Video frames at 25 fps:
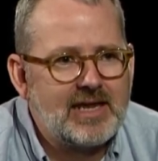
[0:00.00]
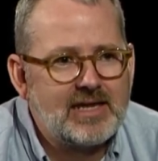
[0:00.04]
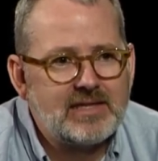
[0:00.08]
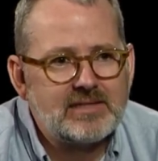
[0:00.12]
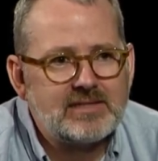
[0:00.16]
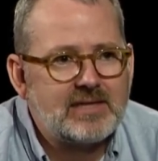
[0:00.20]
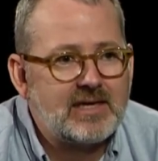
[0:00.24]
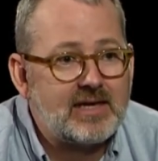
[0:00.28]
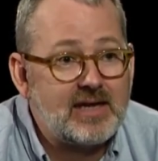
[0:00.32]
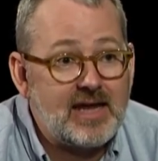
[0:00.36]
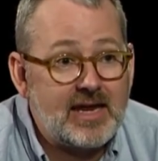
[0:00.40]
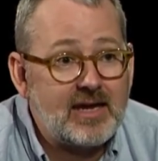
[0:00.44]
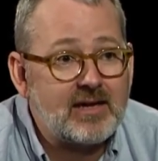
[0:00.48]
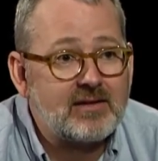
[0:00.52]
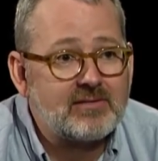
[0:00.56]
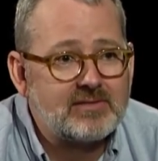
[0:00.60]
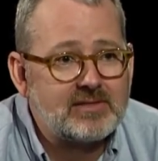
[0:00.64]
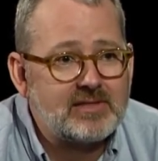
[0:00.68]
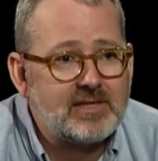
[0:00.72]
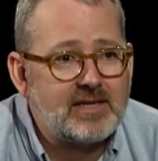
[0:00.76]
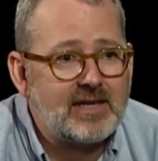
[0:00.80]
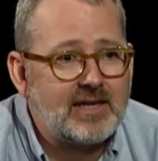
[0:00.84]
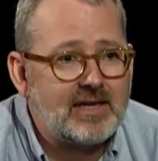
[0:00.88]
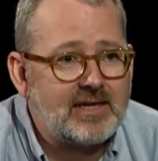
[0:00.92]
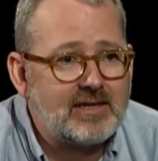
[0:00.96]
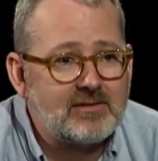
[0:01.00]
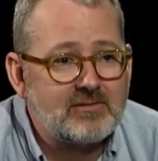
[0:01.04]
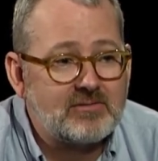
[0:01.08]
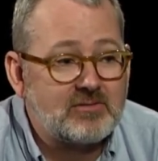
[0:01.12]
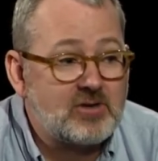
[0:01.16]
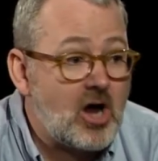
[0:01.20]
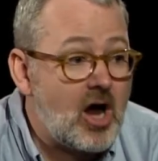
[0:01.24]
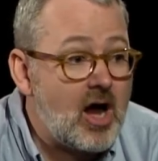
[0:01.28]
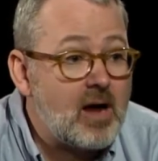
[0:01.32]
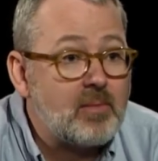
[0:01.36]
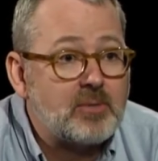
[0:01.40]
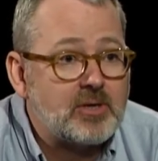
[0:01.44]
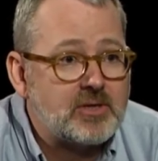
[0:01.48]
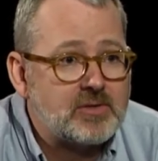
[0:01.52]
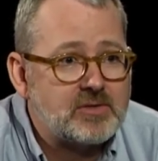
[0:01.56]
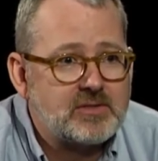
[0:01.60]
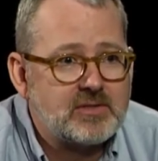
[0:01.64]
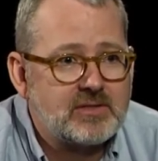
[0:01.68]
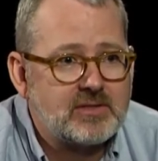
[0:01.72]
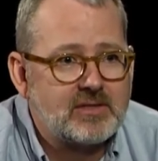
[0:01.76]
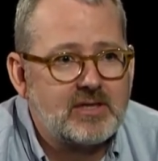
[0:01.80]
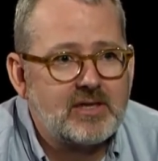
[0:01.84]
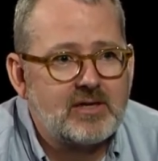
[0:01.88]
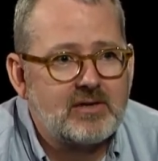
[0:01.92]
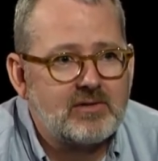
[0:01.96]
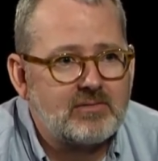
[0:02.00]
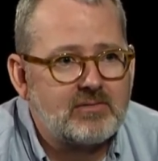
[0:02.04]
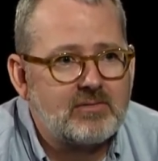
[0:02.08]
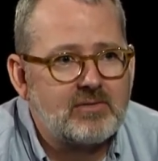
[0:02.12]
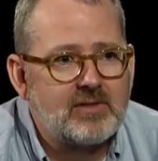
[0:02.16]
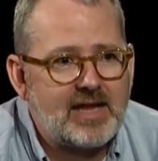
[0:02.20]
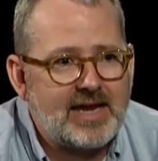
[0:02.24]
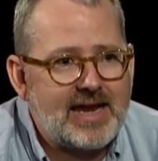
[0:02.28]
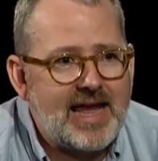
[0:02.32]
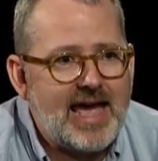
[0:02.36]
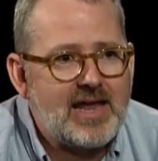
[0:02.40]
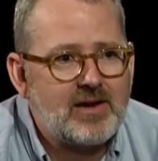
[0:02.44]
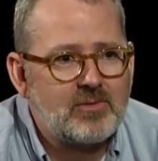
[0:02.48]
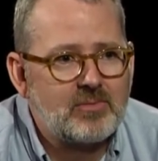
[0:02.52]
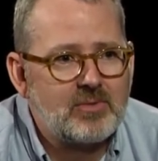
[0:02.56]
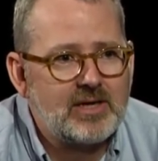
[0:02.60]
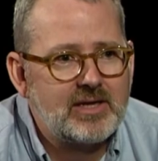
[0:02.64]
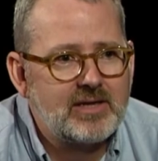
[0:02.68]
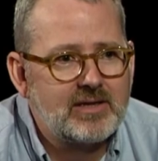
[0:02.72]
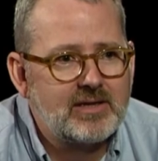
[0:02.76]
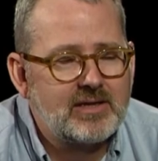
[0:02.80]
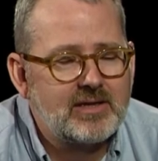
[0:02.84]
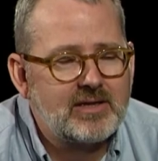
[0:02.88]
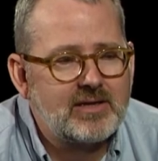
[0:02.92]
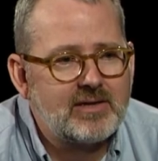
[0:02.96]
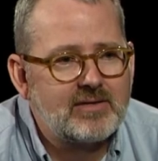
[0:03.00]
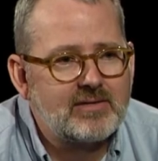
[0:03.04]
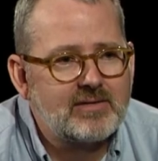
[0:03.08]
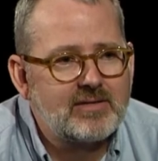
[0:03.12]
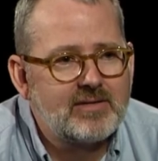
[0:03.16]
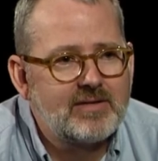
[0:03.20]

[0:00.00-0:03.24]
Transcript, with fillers: and uh, and and commerce you know like and how do all we, the different you know,